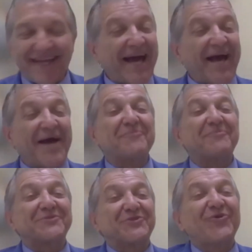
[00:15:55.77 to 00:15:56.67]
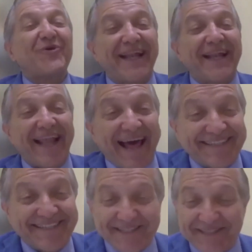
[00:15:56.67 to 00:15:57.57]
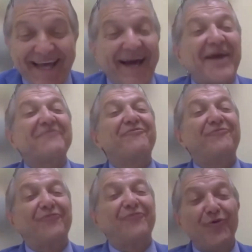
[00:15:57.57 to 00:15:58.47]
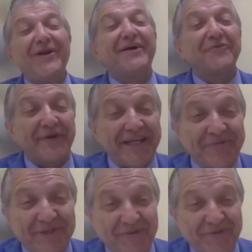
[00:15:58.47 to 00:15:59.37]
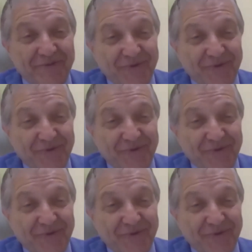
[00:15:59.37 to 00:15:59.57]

I'm so glad that I fully agree with what you